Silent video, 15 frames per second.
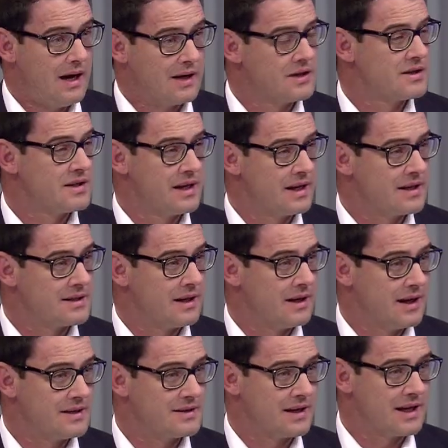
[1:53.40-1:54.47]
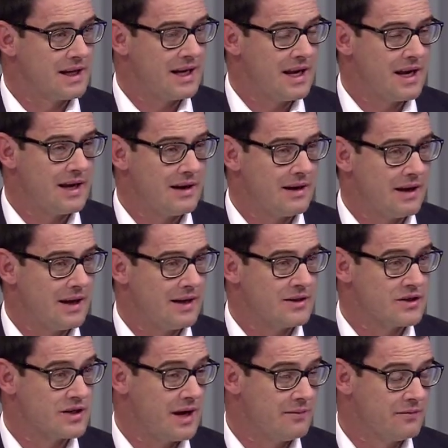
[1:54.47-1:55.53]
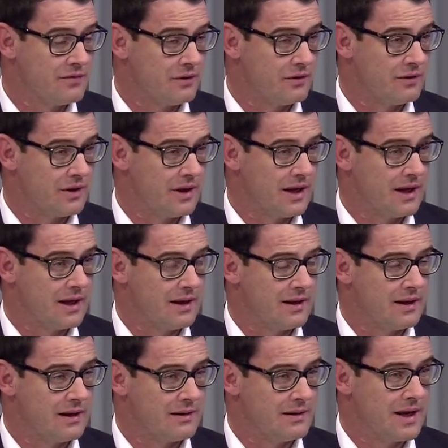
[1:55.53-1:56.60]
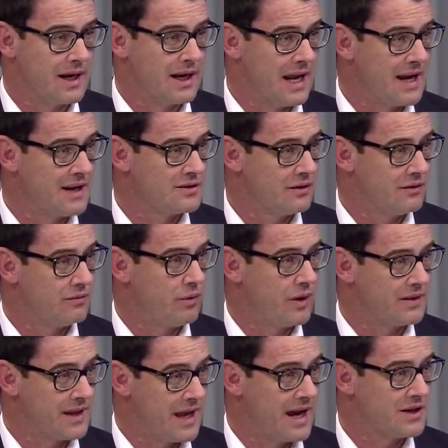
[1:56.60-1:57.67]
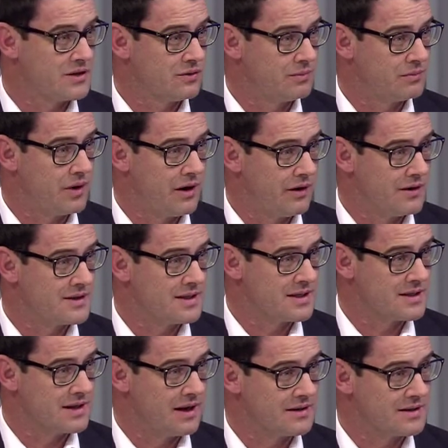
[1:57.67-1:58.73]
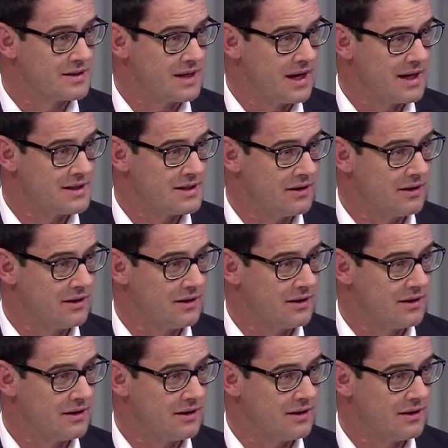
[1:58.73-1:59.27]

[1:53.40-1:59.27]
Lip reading: I just think it's a clear and shameful neglect of what the actual priorities in our society